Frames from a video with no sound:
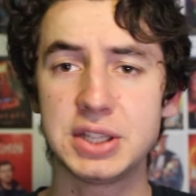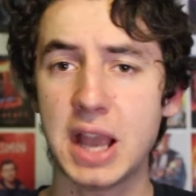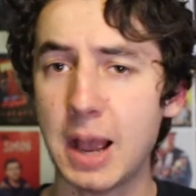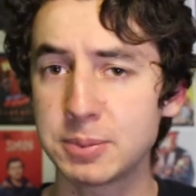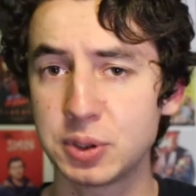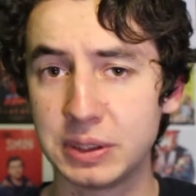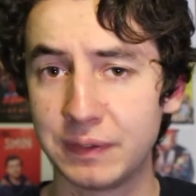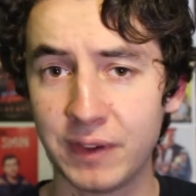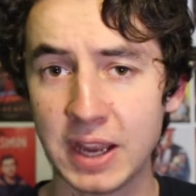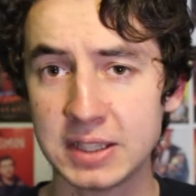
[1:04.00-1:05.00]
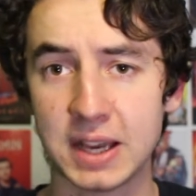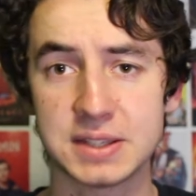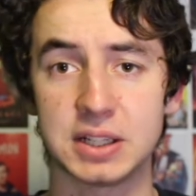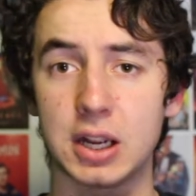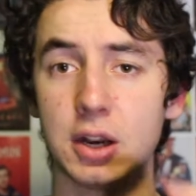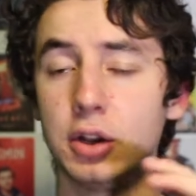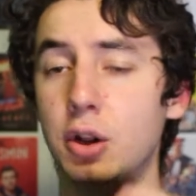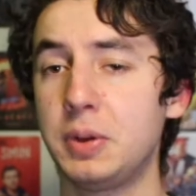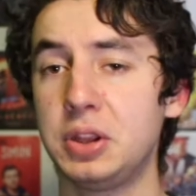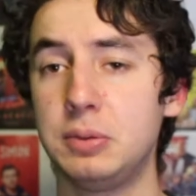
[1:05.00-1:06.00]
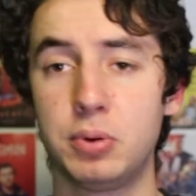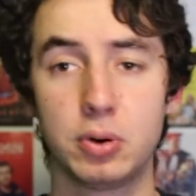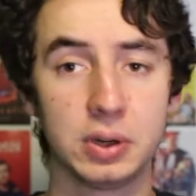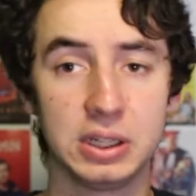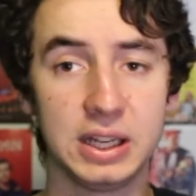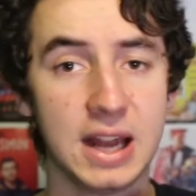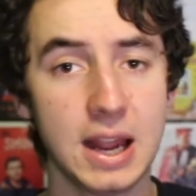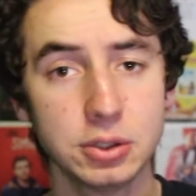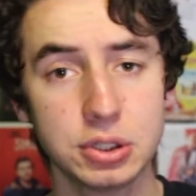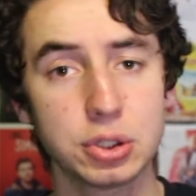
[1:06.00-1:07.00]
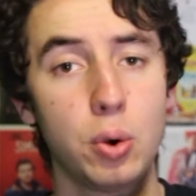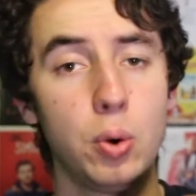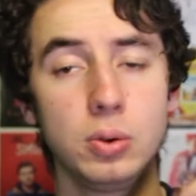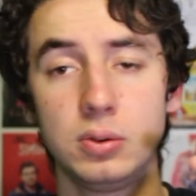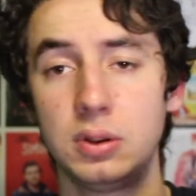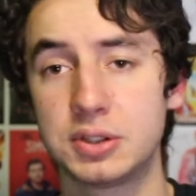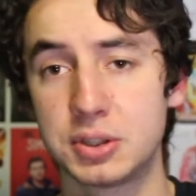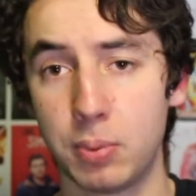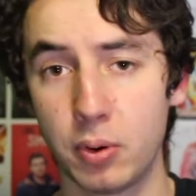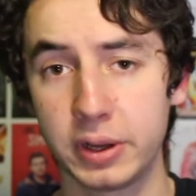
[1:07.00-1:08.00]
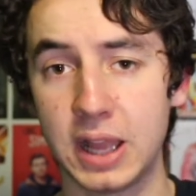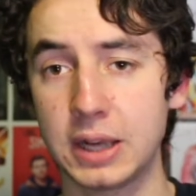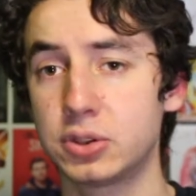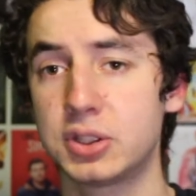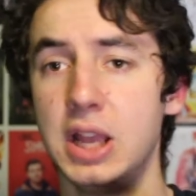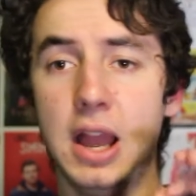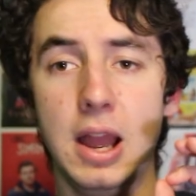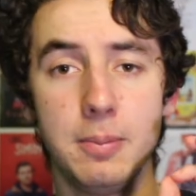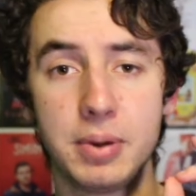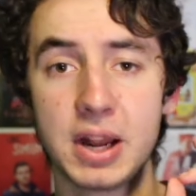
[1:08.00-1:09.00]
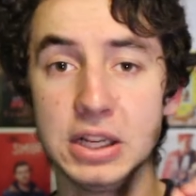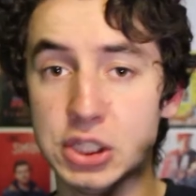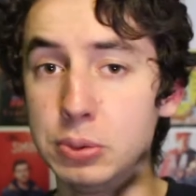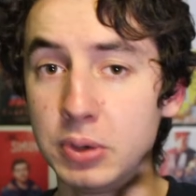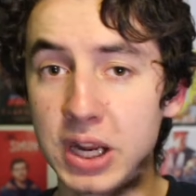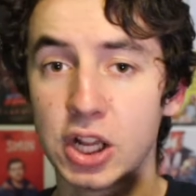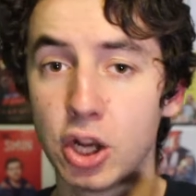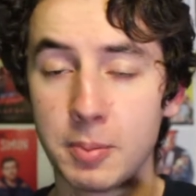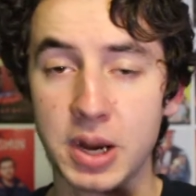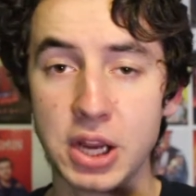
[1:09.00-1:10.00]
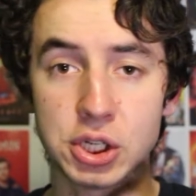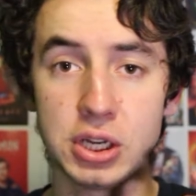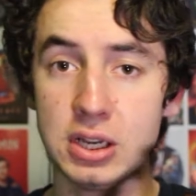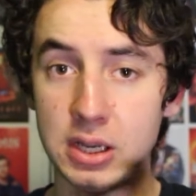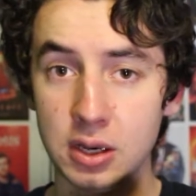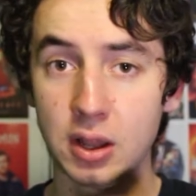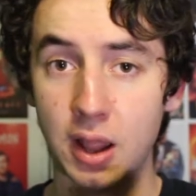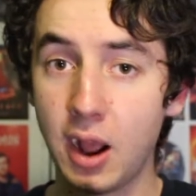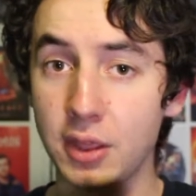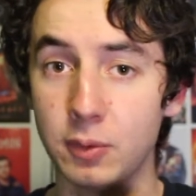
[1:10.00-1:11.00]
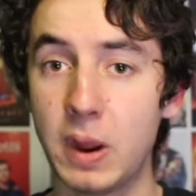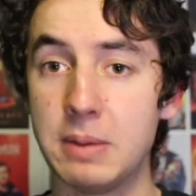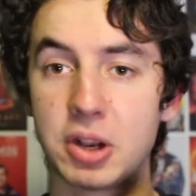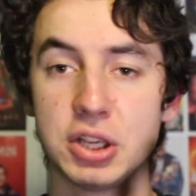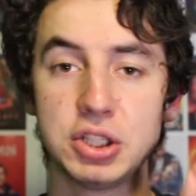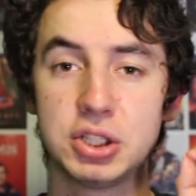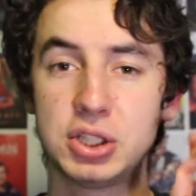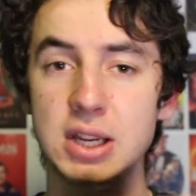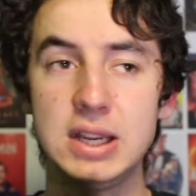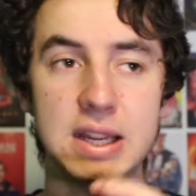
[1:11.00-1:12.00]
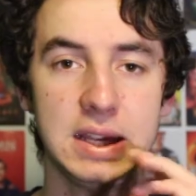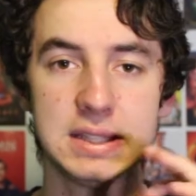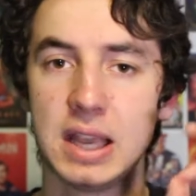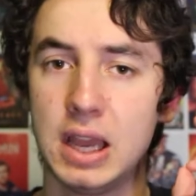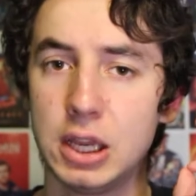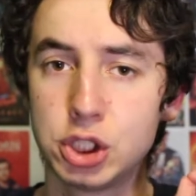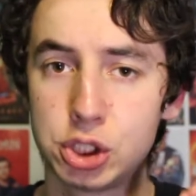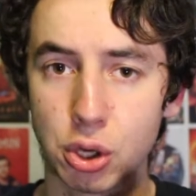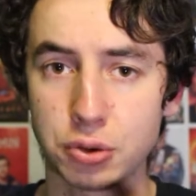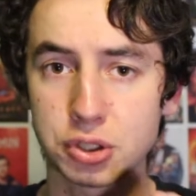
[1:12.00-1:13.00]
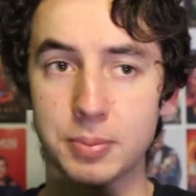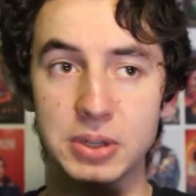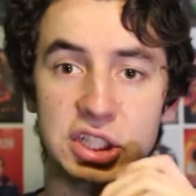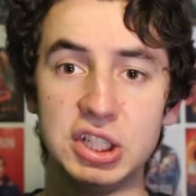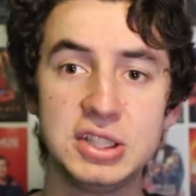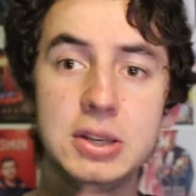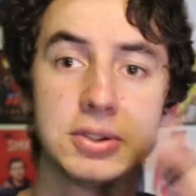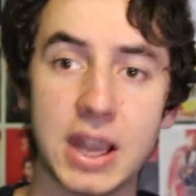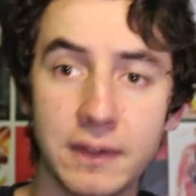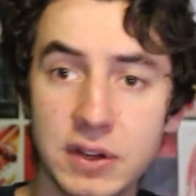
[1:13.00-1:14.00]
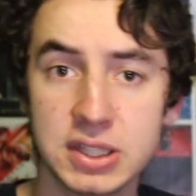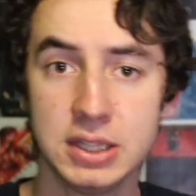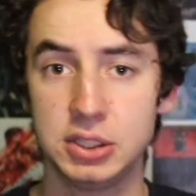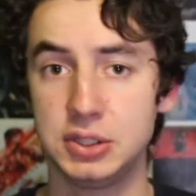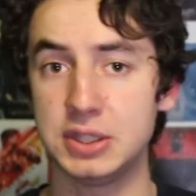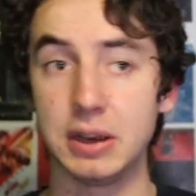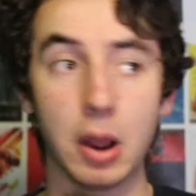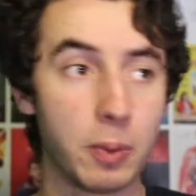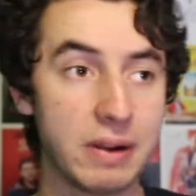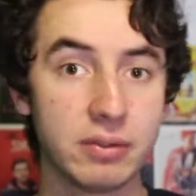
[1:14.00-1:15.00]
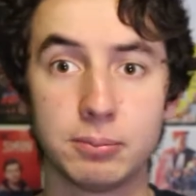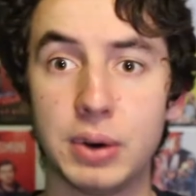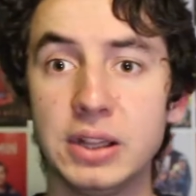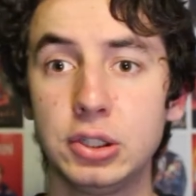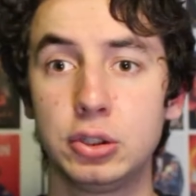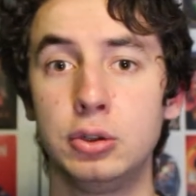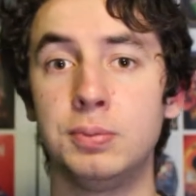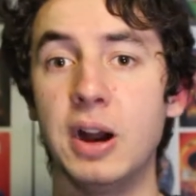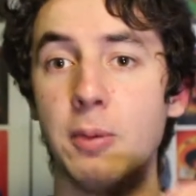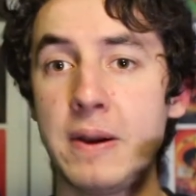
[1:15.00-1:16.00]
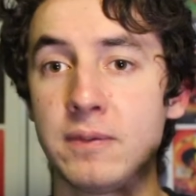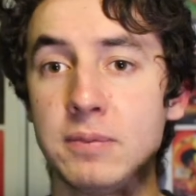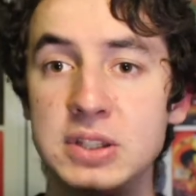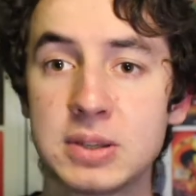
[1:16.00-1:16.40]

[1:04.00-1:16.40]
is absolutely fantastic. I don't know whether you put her in lead actress or supporting actress, but she will get a nomination either way because she is show-stopping. She steals every scene she's in away from Bradley Cooper, away from the